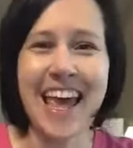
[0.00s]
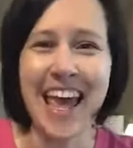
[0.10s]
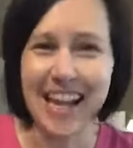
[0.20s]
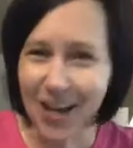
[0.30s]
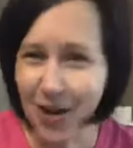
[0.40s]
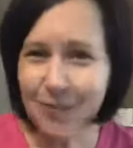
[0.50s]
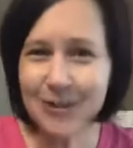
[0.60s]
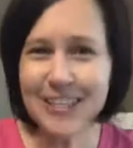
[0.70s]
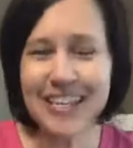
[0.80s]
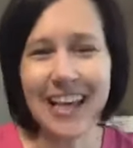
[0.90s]
And I hope
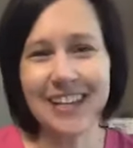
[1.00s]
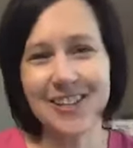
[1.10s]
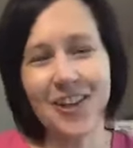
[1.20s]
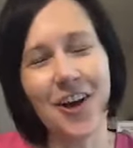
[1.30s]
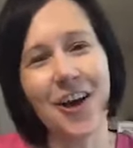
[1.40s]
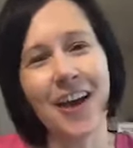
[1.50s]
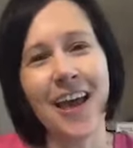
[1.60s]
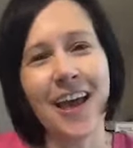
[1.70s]
you sing that song.